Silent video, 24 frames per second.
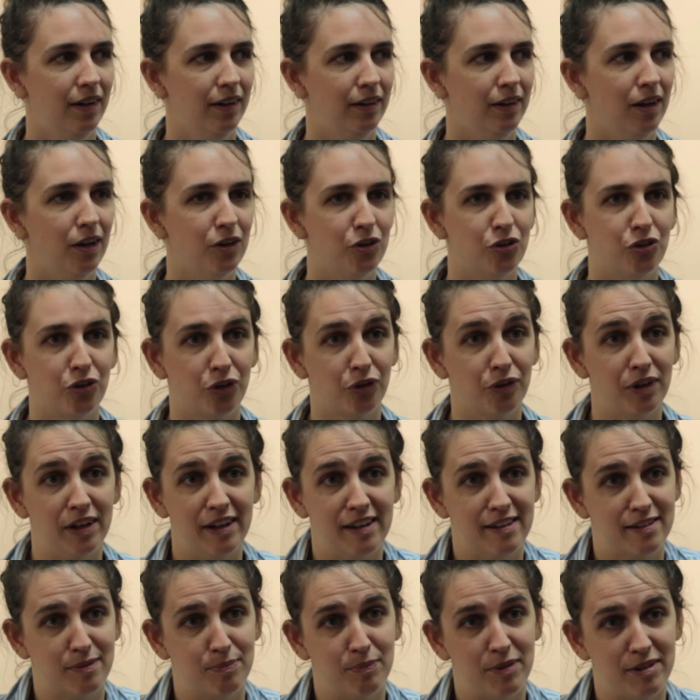
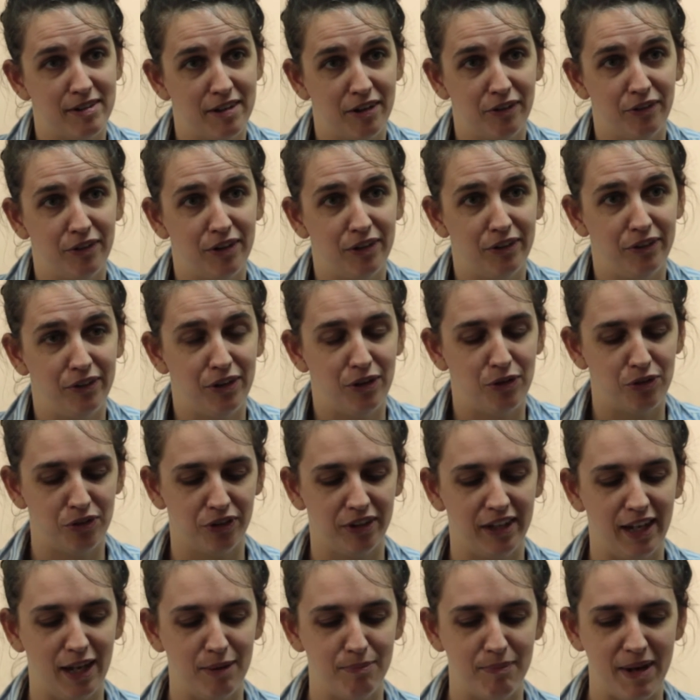luxurious material
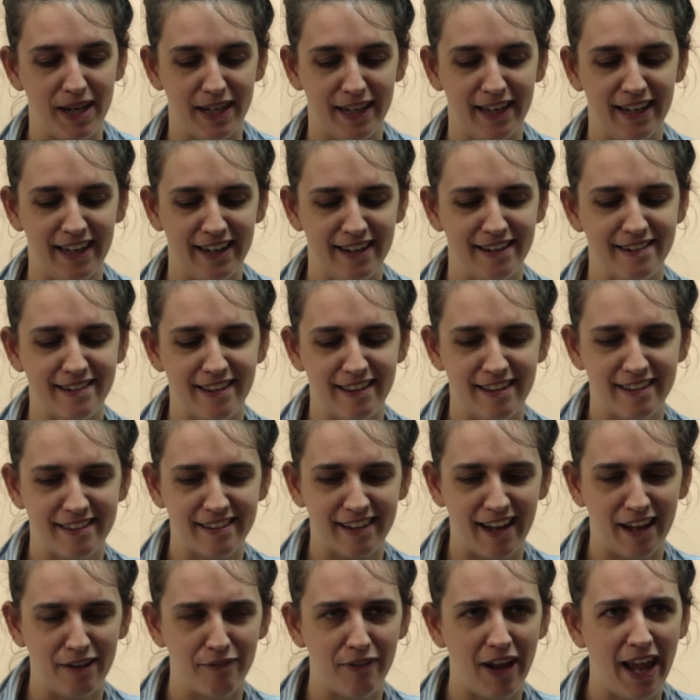usually and making it into this
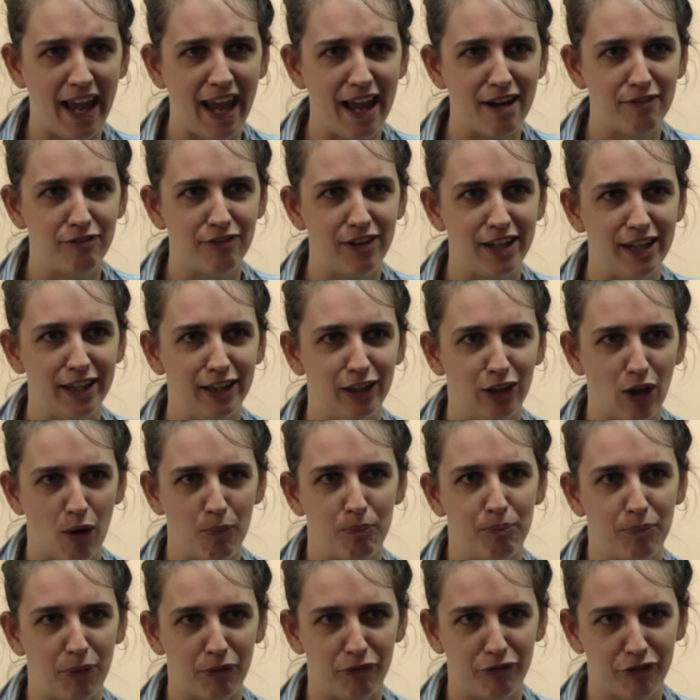kind of heavy
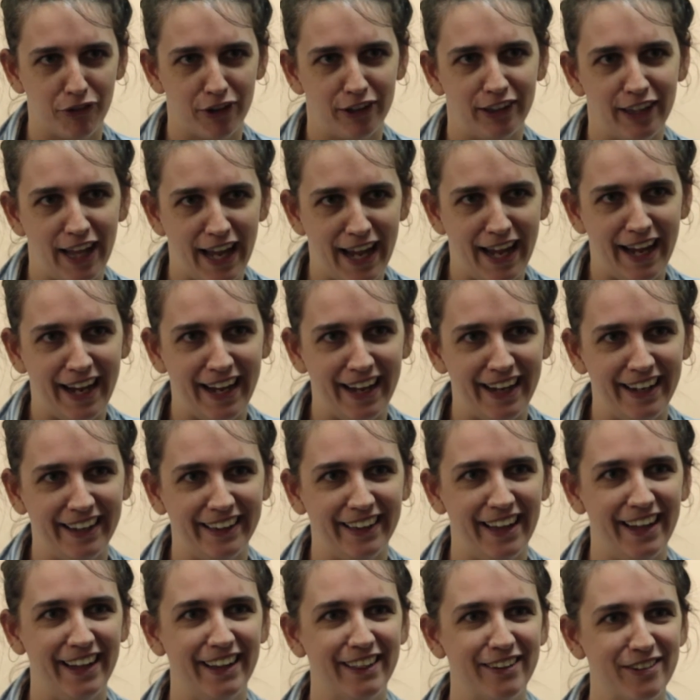lump of clay.
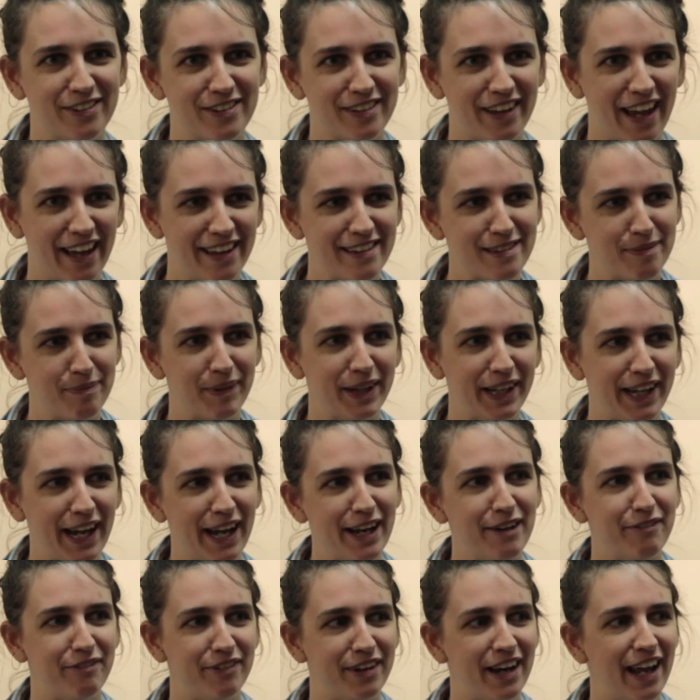Like, there's something
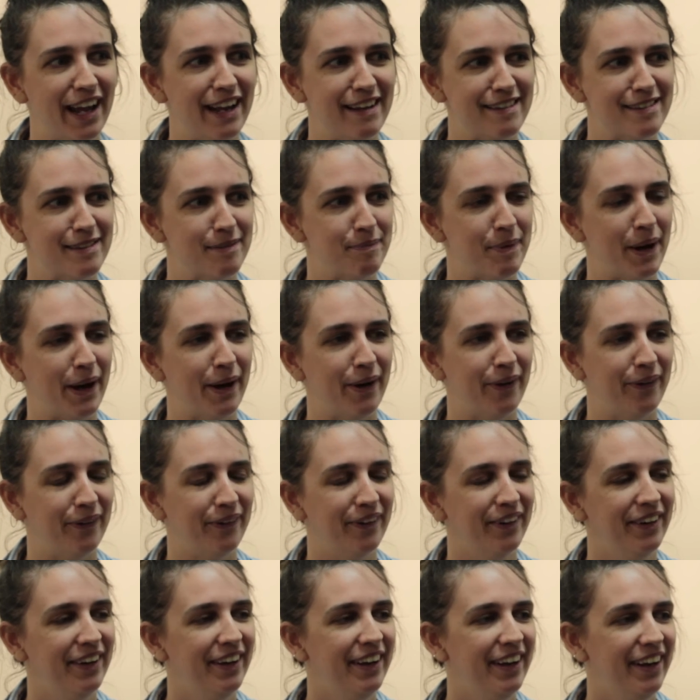kind of nice about
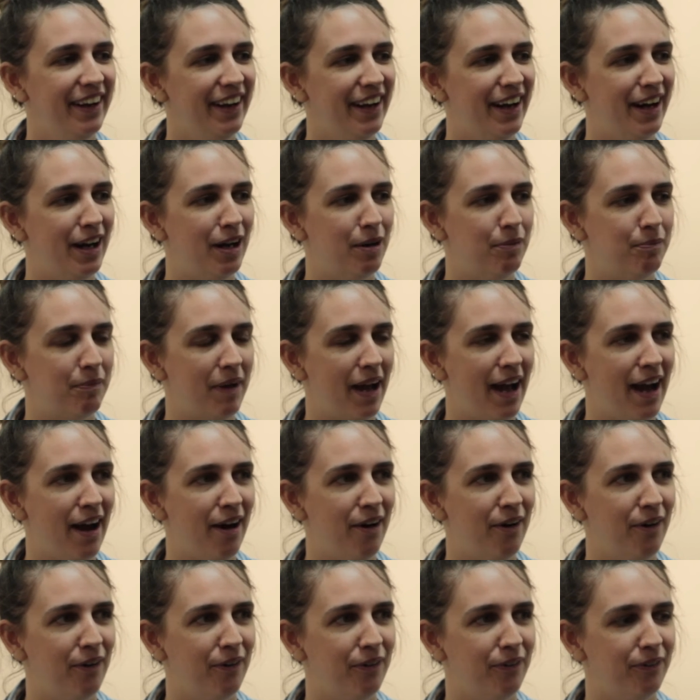
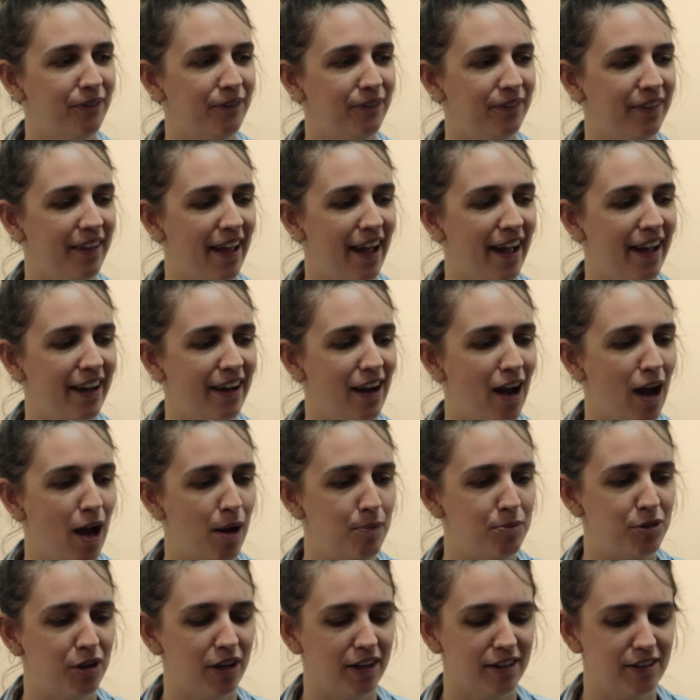how that
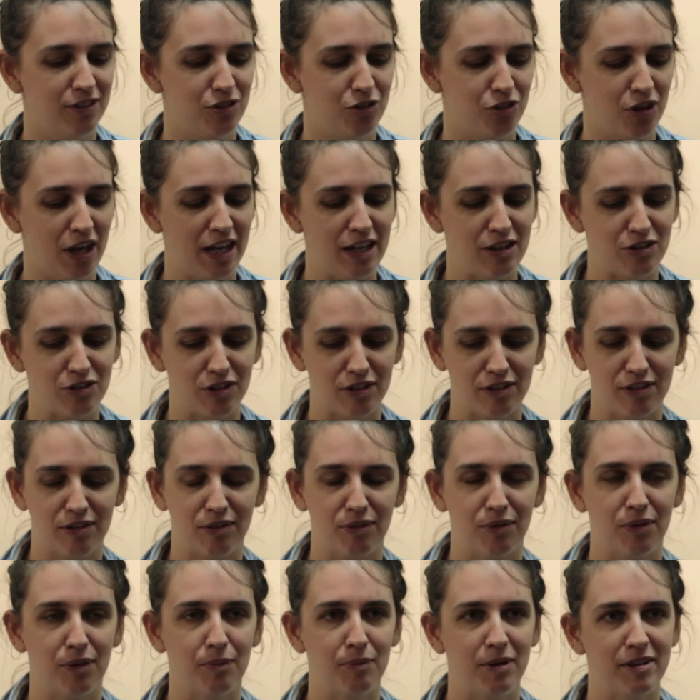object changes
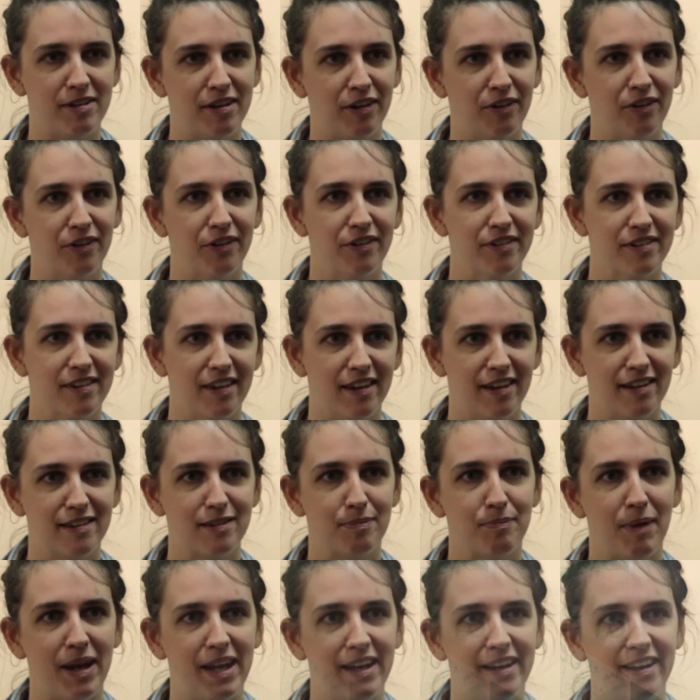through the materials that
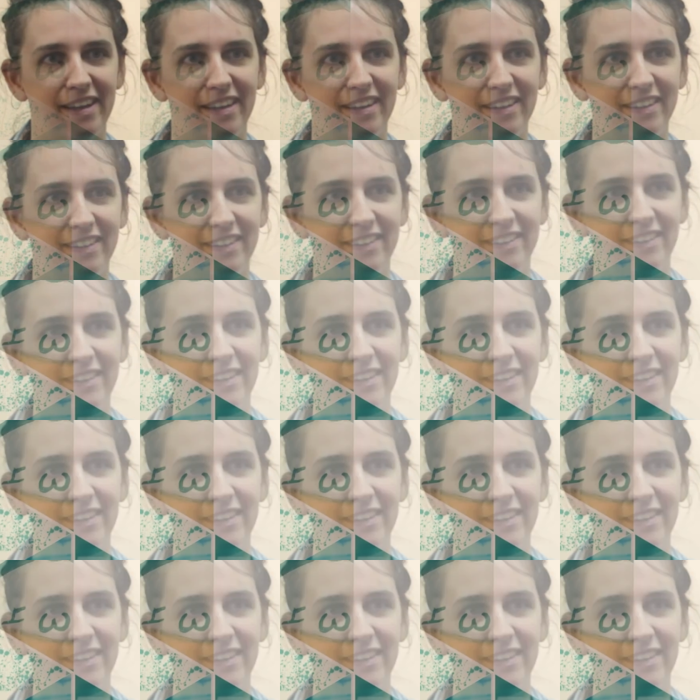it's made in.